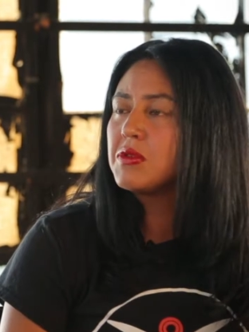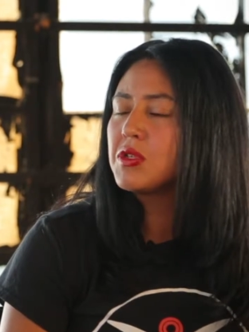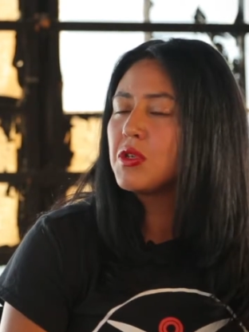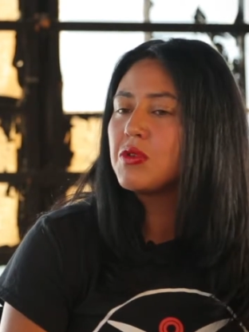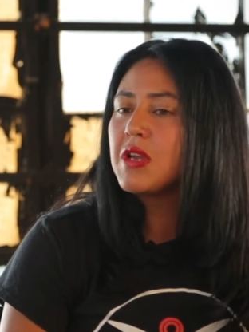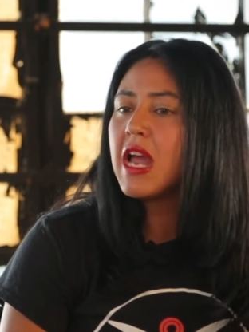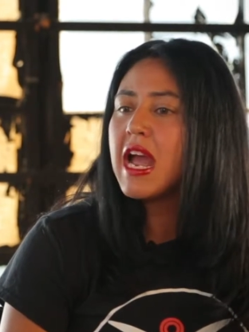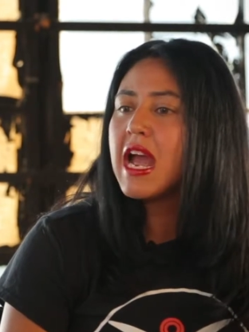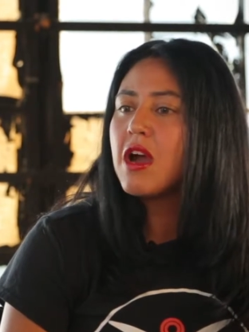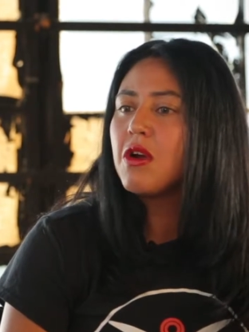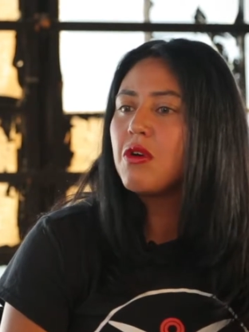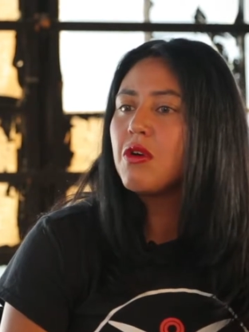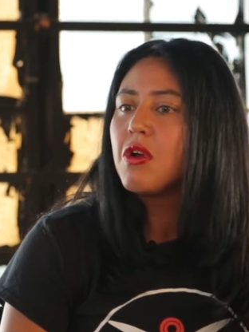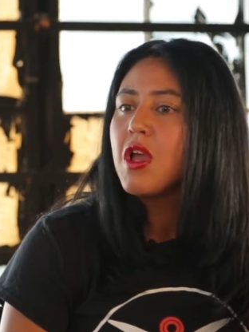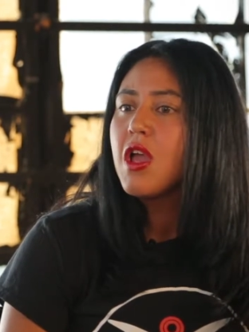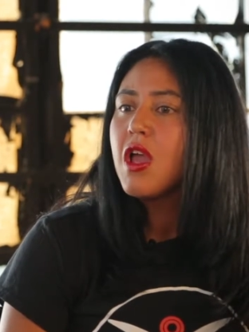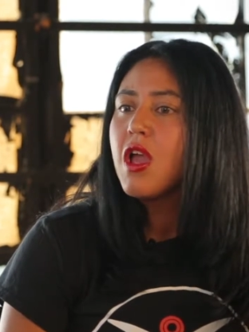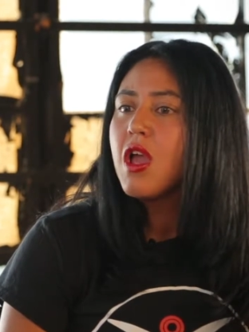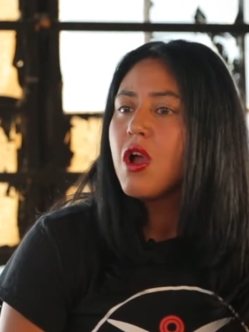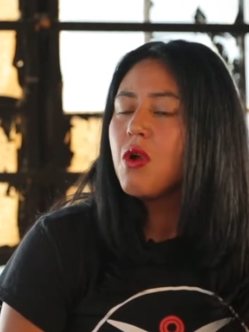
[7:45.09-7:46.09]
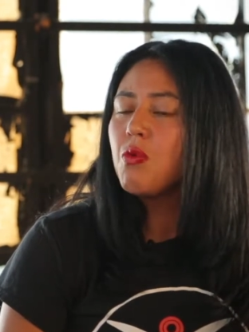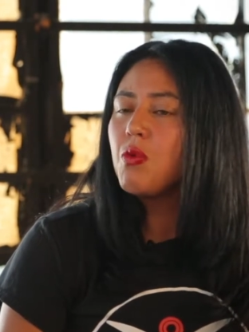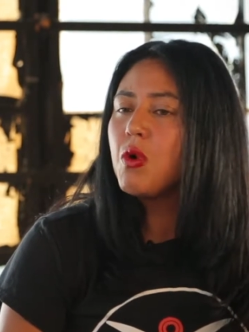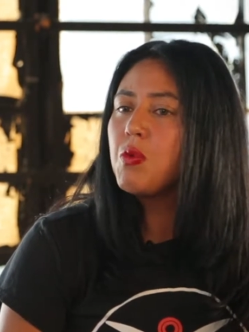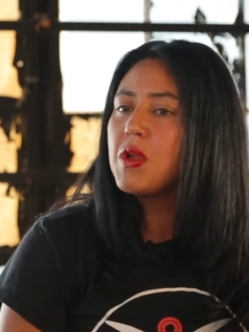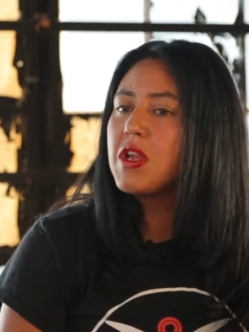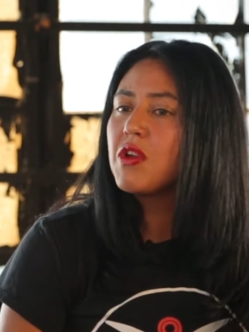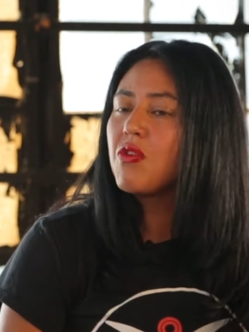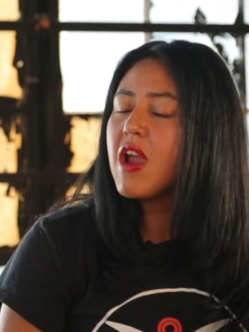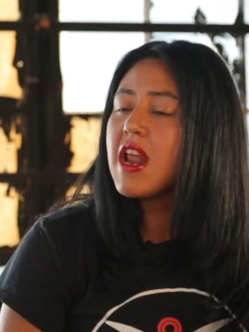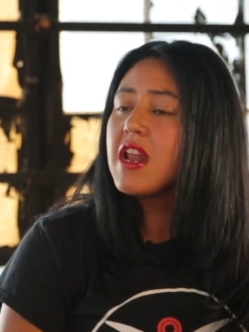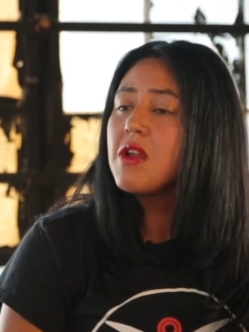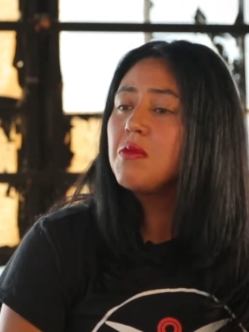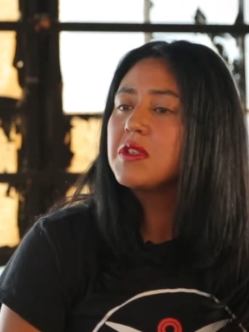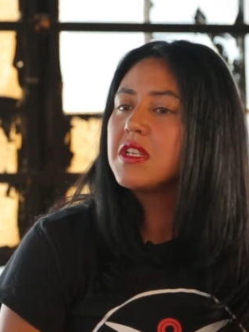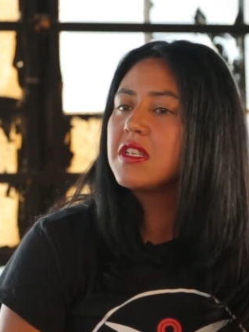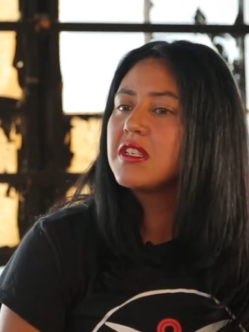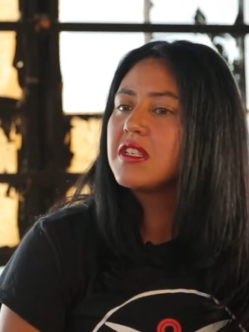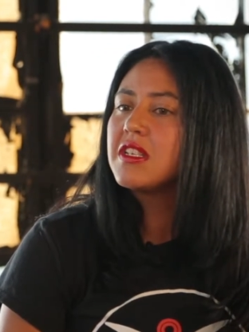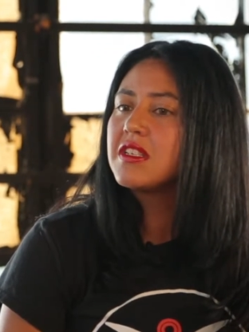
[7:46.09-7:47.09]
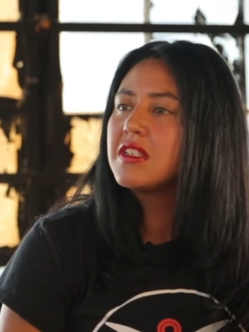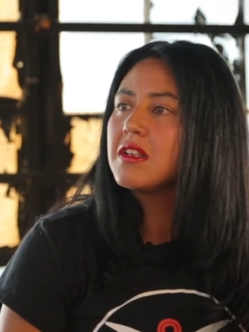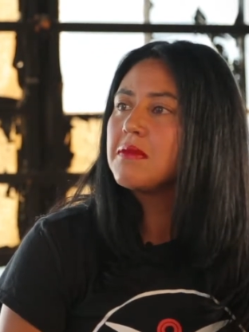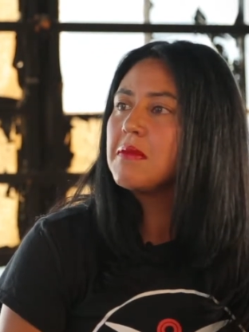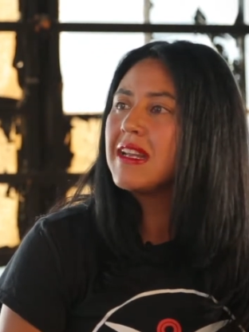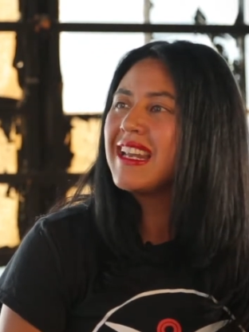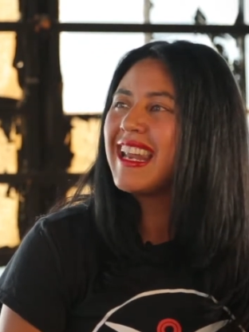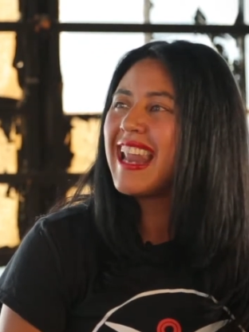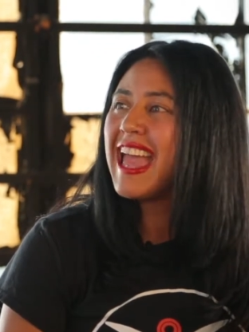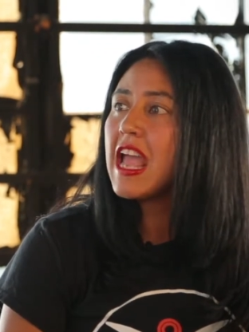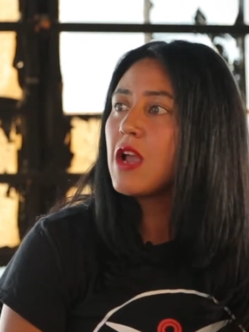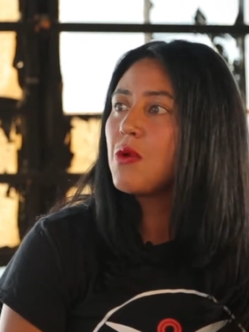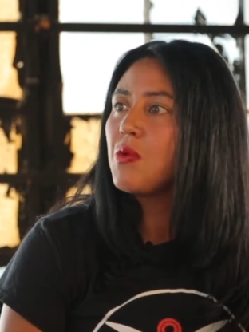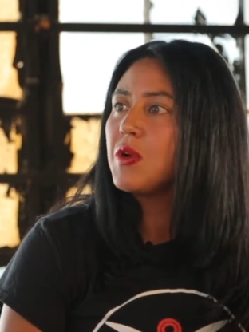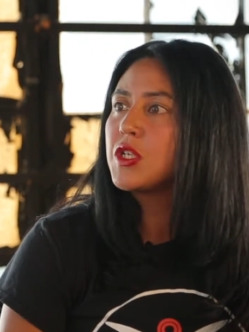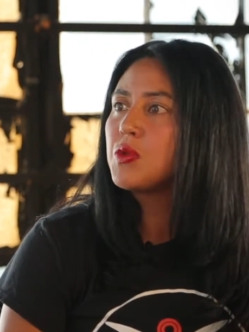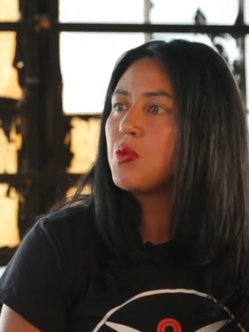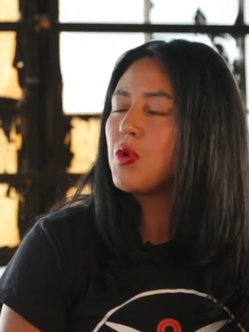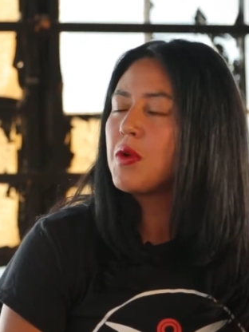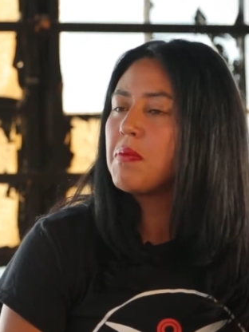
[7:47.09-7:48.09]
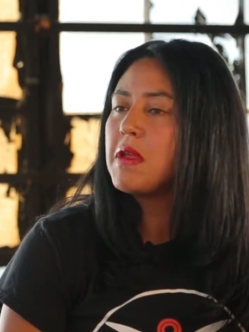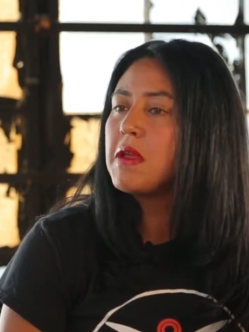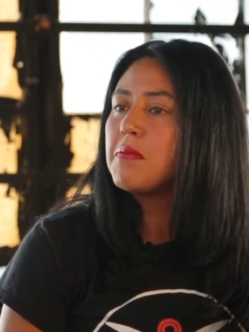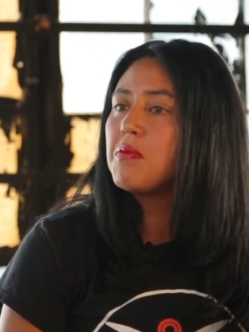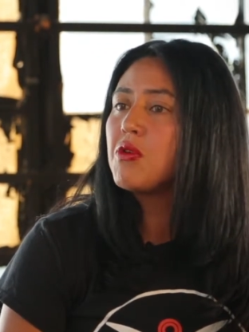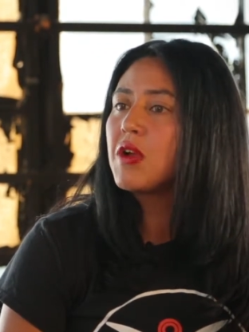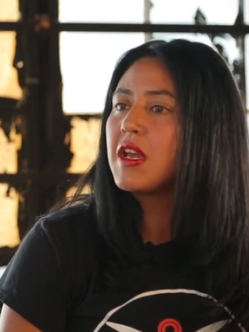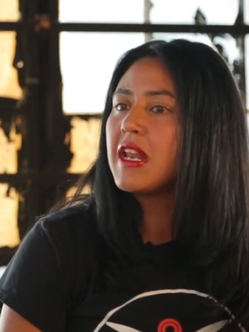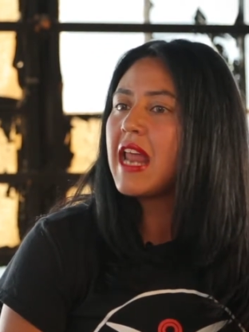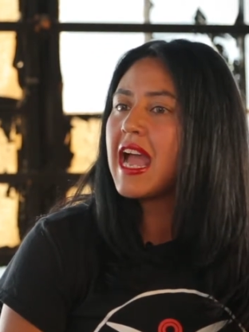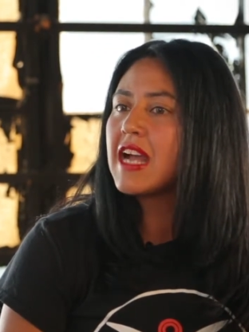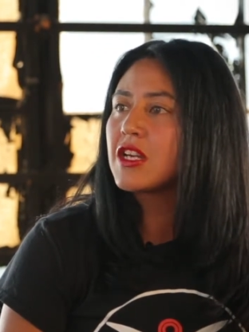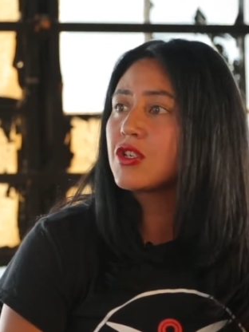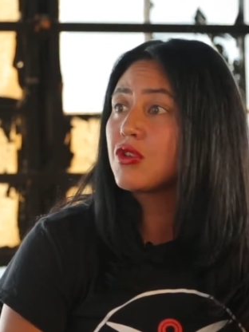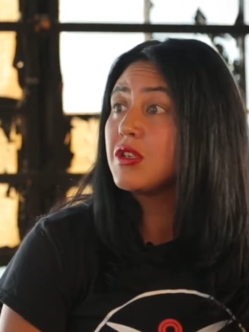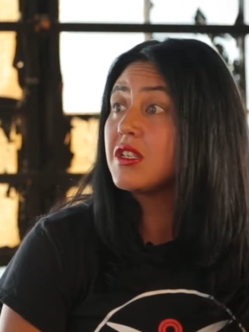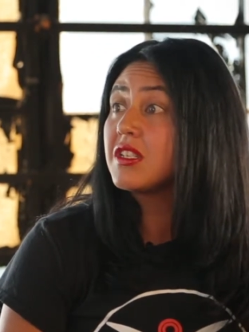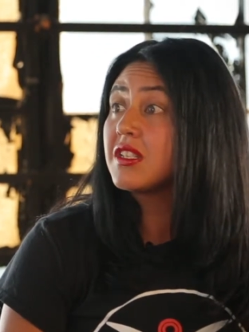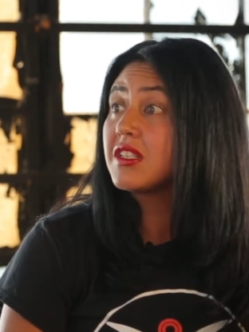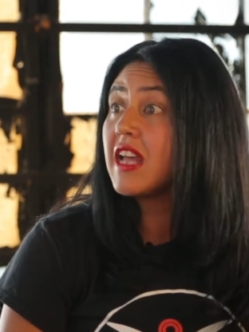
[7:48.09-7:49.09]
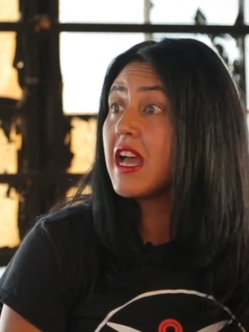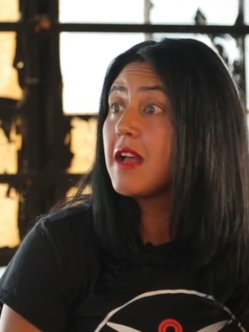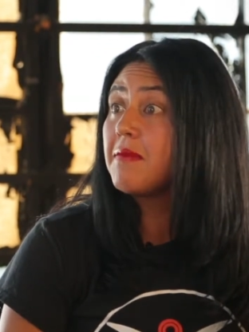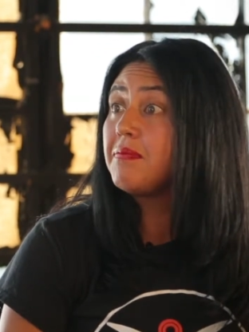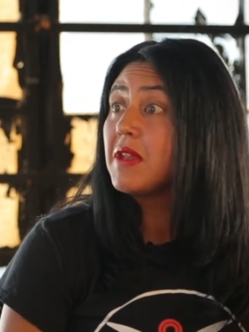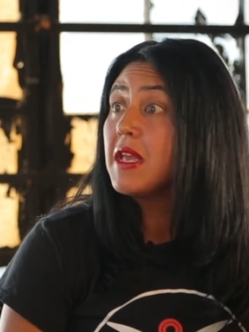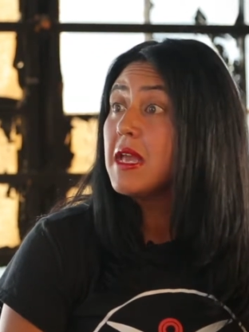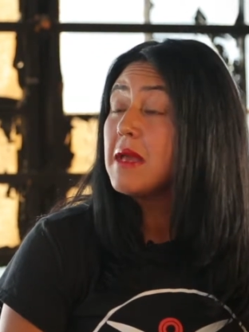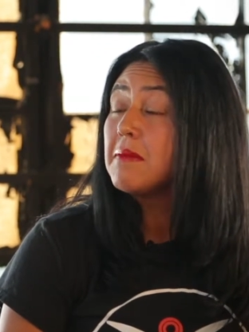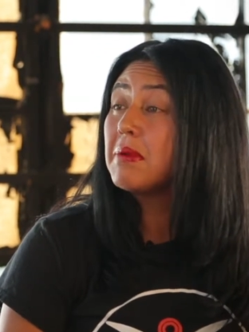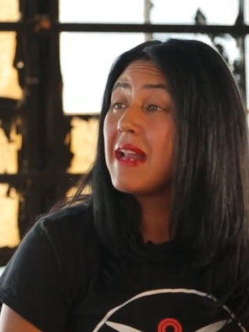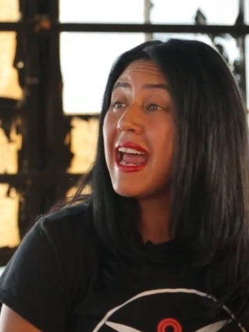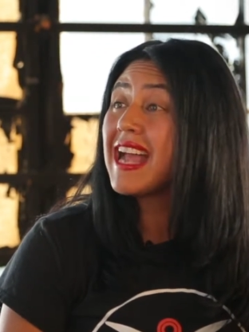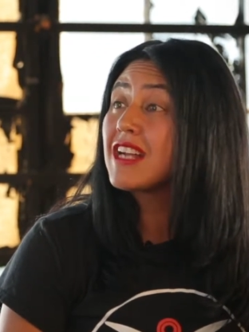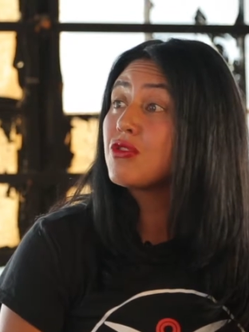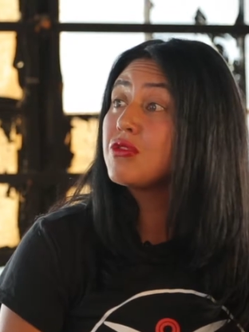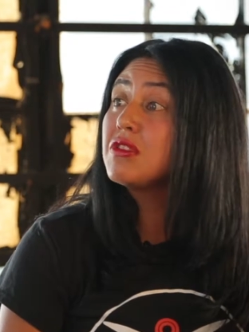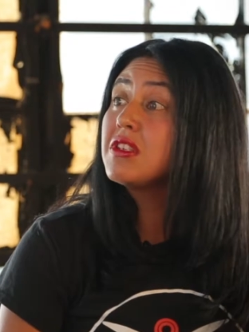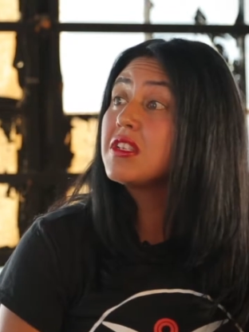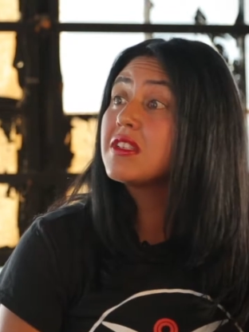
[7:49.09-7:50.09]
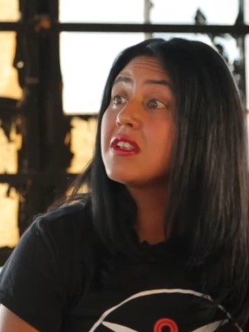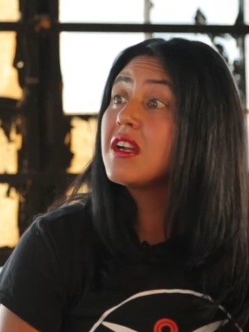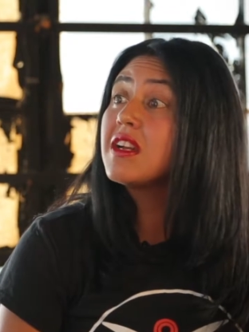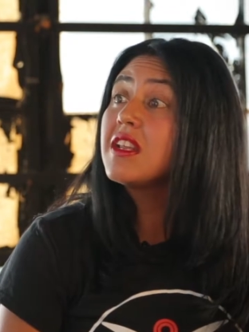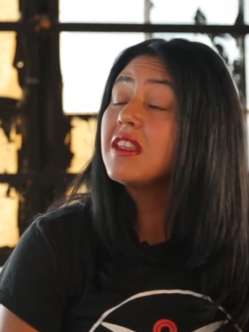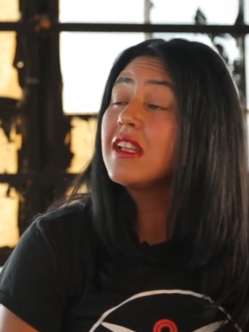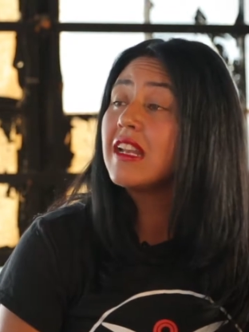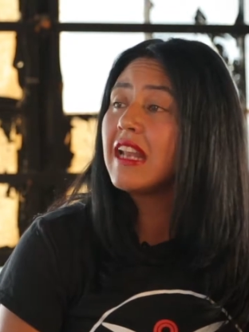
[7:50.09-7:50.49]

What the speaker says: So now what we created was a system, a language where people can actually step, but actually study the